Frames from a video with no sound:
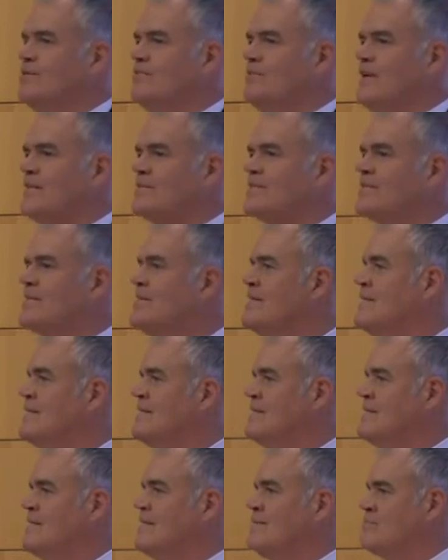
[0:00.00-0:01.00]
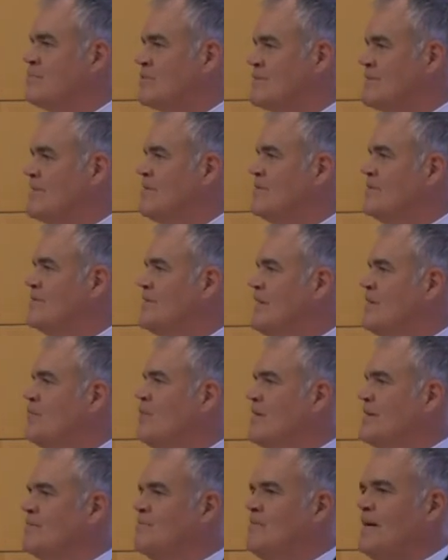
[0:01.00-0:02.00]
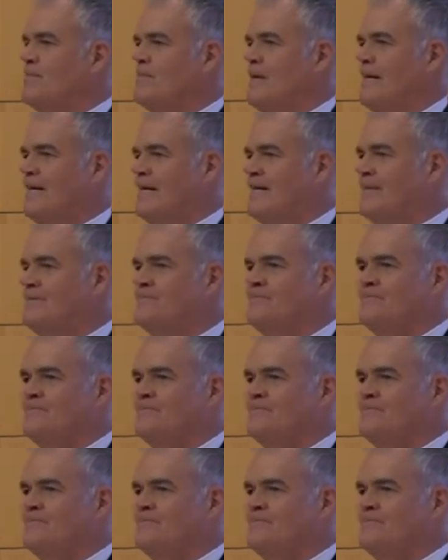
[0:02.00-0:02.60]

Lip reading: U.S., Brazil, they wanted my money.